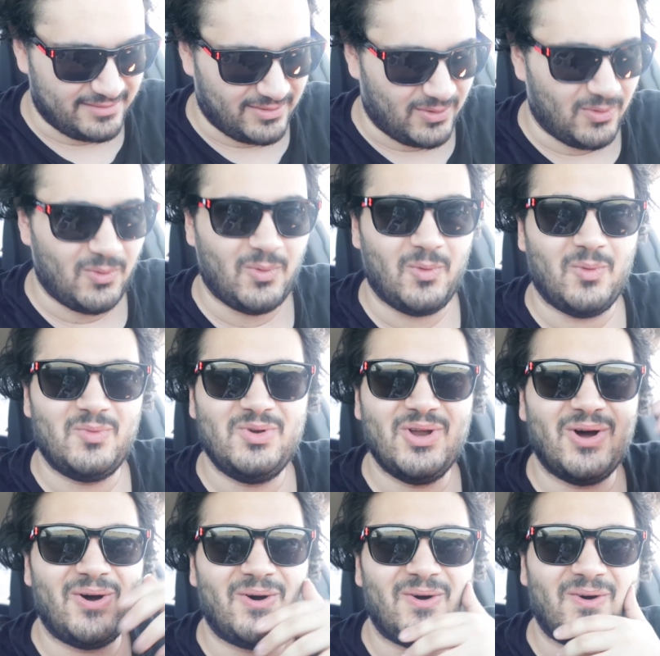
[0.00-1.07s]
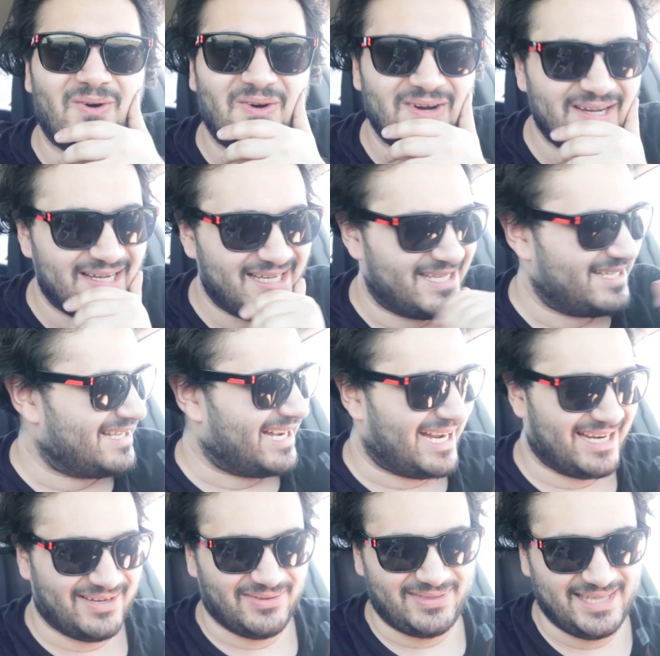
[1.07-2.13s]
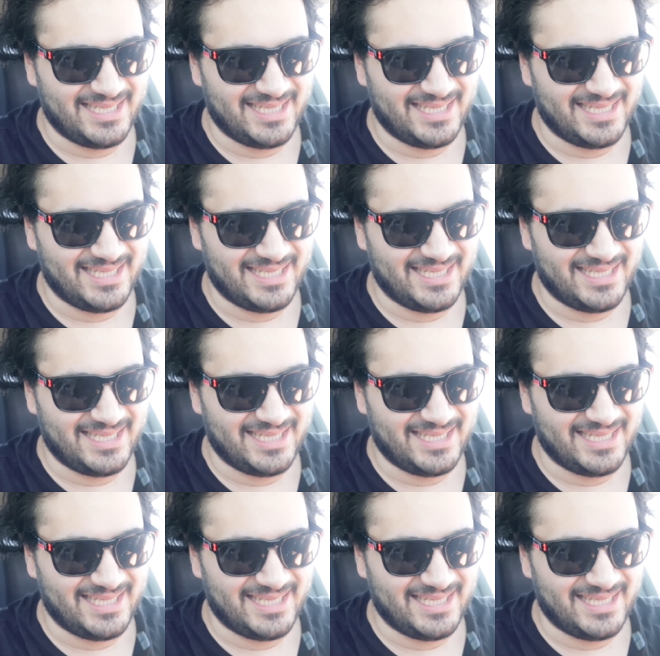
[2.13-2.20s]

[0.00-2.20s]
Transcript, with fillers: Oh no. I don't